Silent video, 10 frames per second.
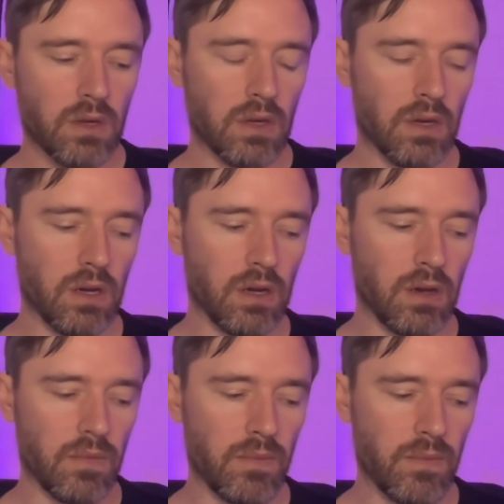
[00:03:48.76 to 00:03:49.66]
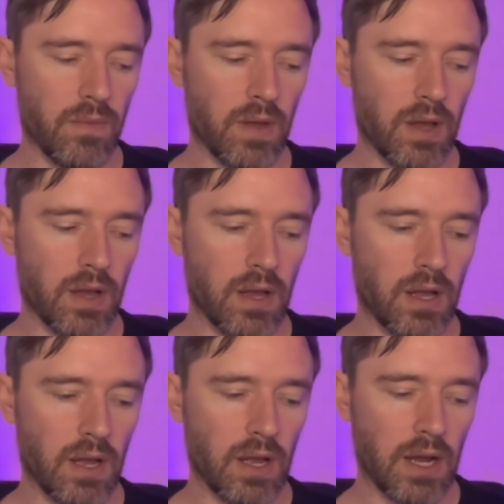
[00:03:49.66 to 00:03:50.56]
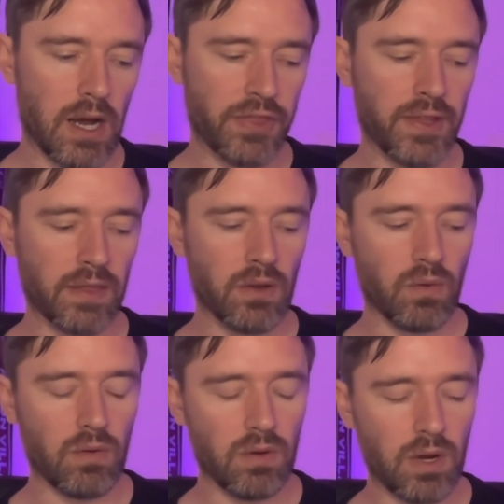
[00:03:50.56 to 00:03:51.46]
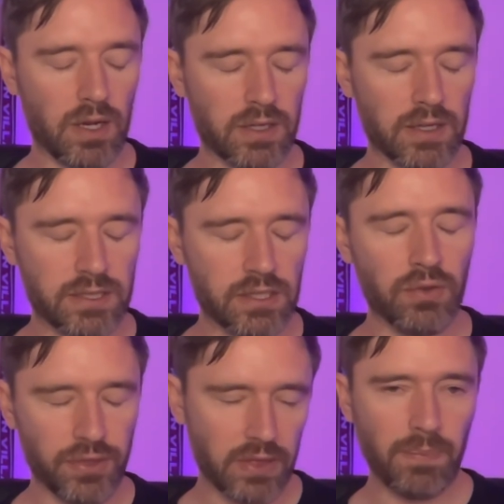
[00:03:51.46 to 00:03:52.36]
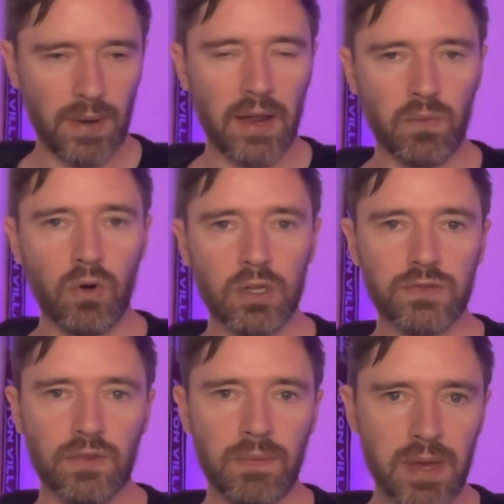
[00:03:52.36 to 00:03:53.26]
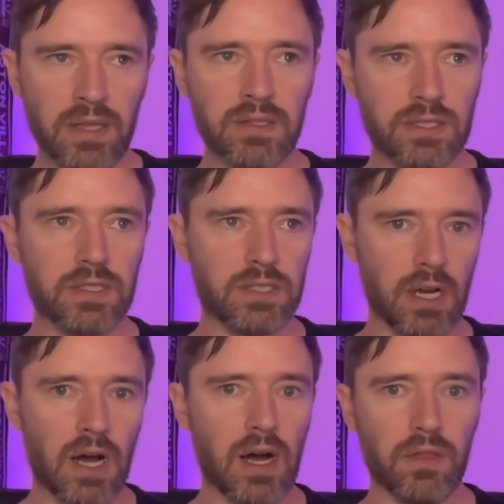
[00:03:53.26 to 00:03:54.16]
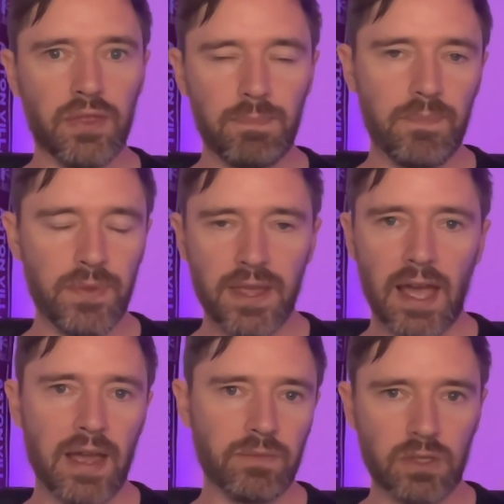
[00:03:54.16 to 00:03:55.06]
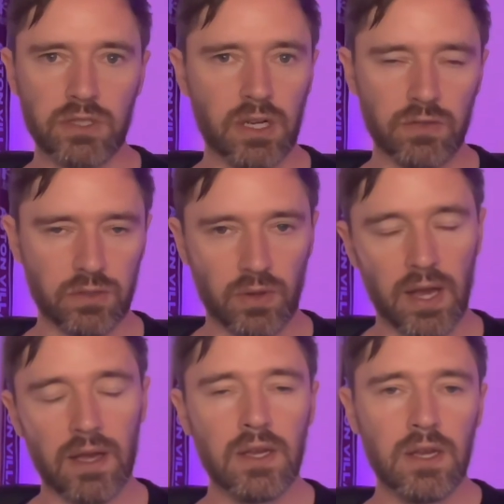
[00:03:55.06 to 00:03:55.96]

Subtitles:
I think that I still think the plan was for Mings to start the games like Chelsea and all that,